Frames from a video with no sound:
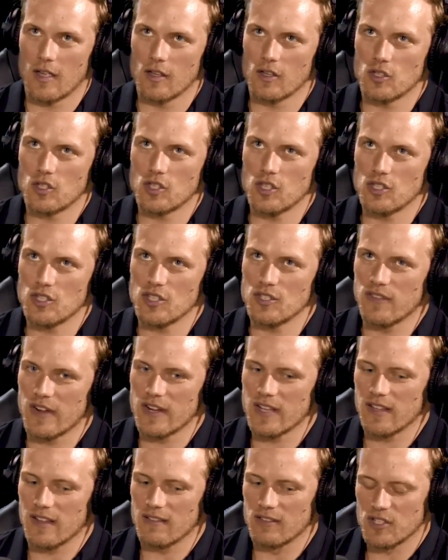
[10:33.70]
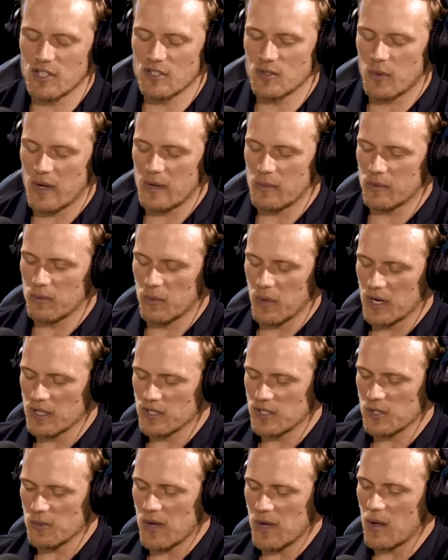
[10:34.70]
She's very clever. She has a way with words
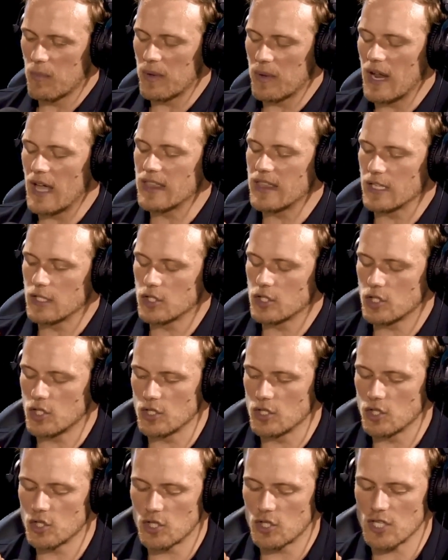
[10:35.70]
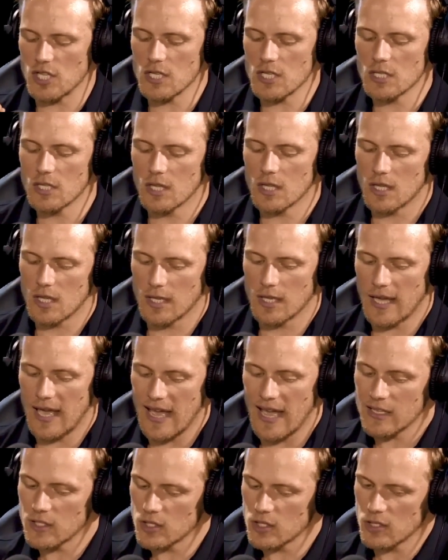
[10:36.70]
as well. But I think she'd seen the
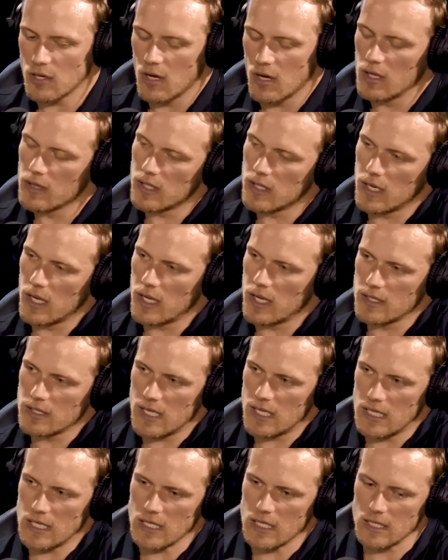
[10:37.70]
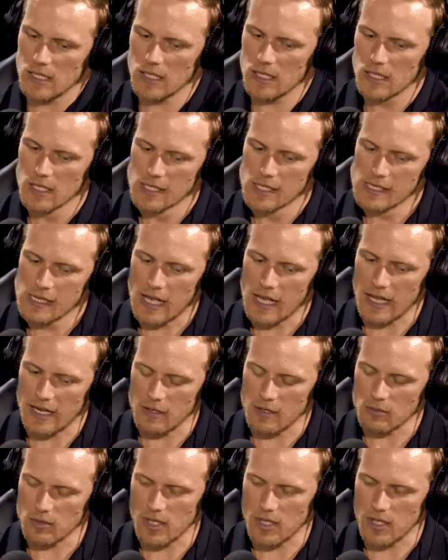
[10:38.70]
headshot that I'd taken, and it was